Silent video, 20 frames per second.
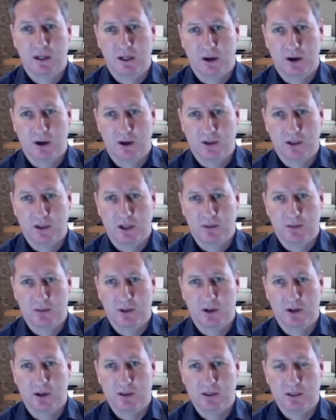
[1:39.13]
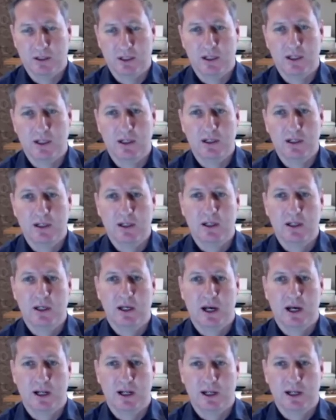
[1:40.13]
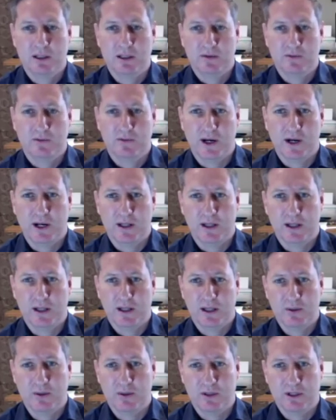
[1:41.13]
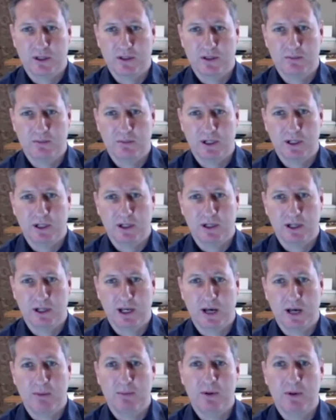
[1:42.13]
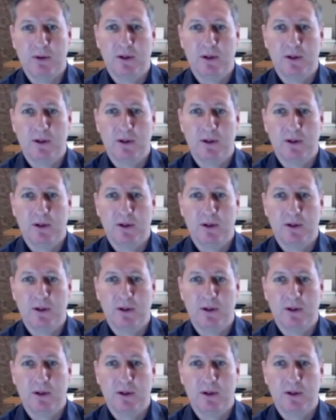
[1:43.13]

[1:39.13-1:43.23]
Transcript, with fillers: October last year identified that there was this immediate gap